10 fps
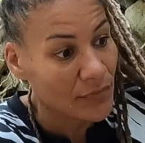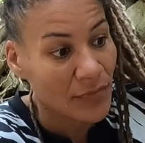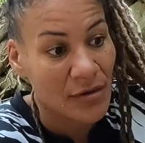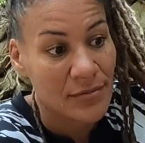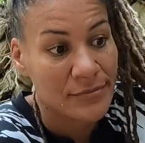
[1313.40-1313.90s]

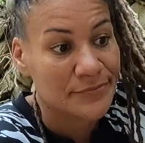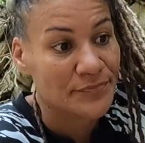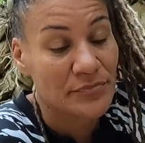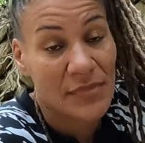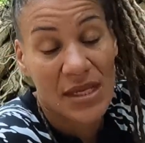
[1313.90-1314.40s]
true man
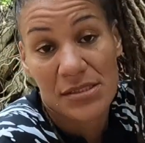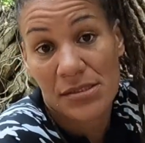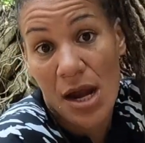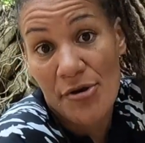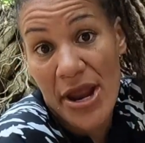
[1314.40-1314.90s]

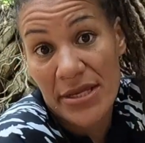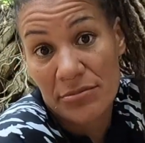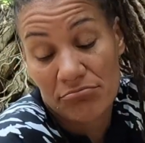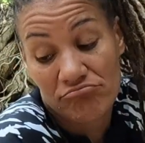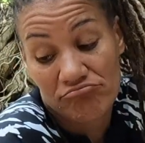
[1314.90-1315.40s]
sorry
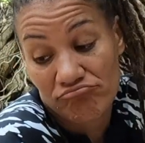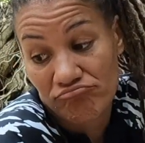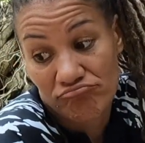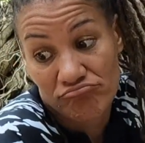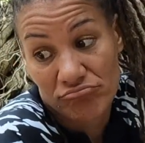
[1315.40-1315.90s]

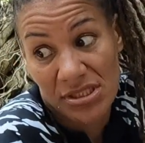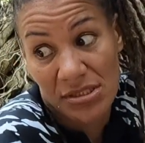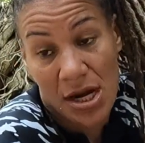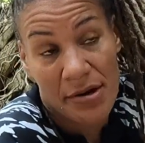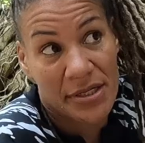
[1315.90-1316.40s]

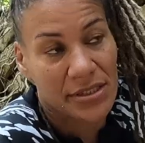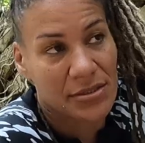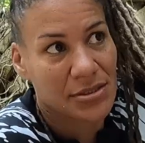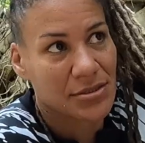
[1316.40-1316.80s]
sorry